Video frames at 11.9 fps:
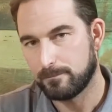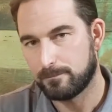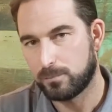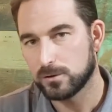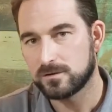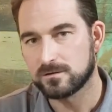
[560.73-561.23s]

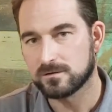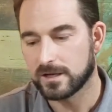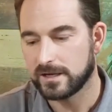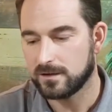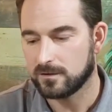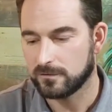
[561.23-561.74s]
put this
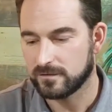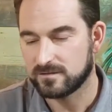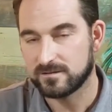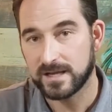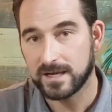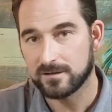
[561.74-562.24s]
light or the
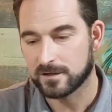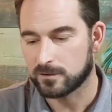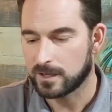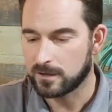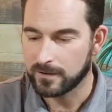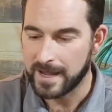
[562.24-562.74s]
stake in the ground,